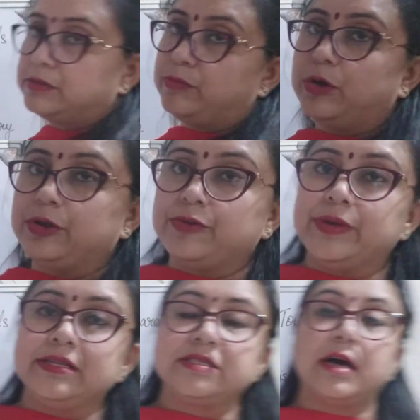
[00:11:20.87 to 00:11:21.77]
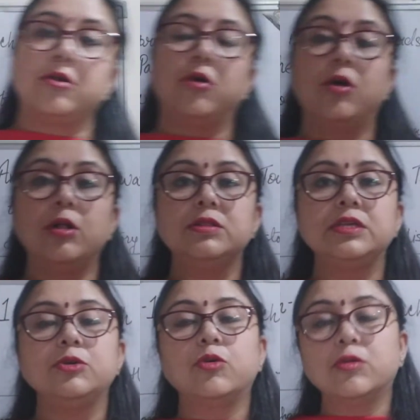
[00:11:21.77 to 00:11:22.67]
Monuments are all
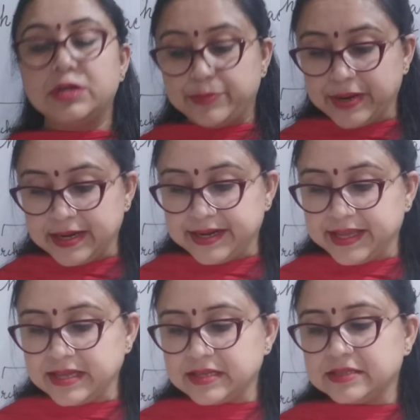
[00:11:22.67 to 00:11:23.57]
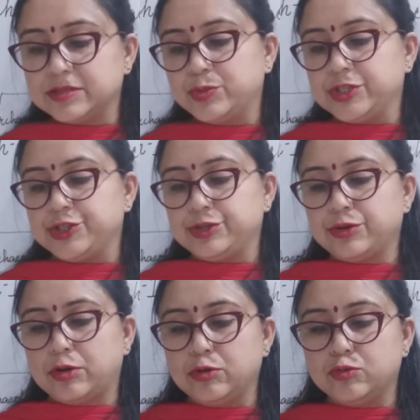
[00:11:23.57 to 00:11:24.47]
the old buildings which
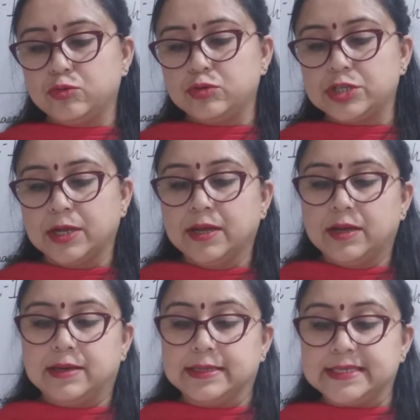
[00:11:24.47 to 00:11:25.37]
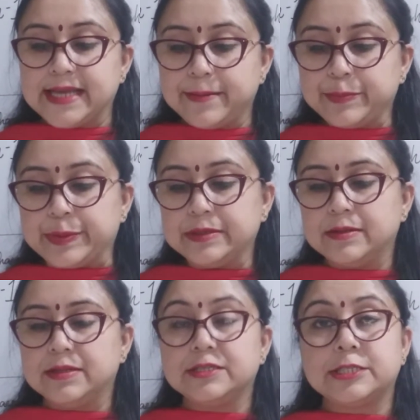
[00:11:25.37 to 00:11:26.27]
include
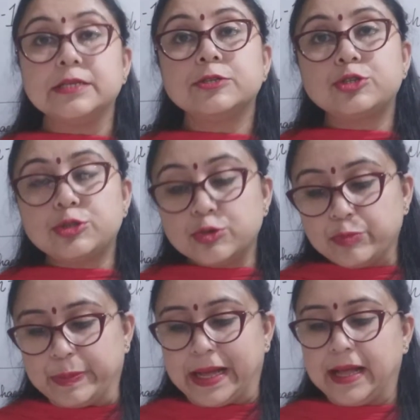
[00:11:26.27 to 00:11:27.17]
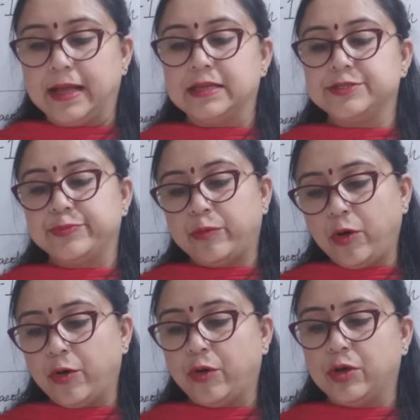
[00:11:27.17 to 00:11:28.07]
temples, stupas,
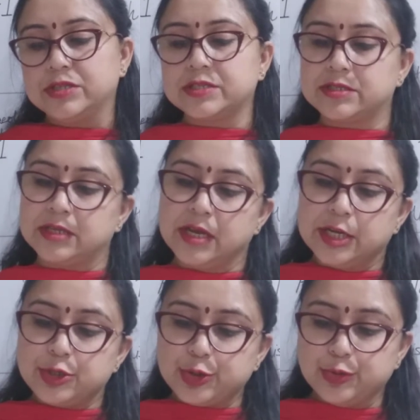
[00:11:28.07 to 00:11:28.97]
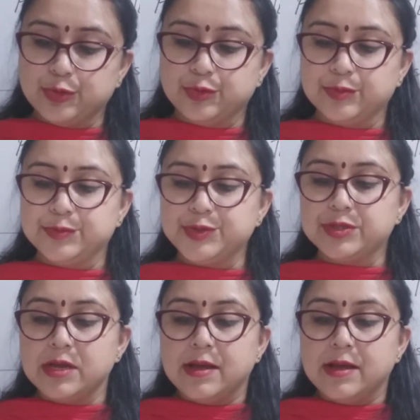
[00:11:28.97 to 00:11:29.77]
mosques, tombs,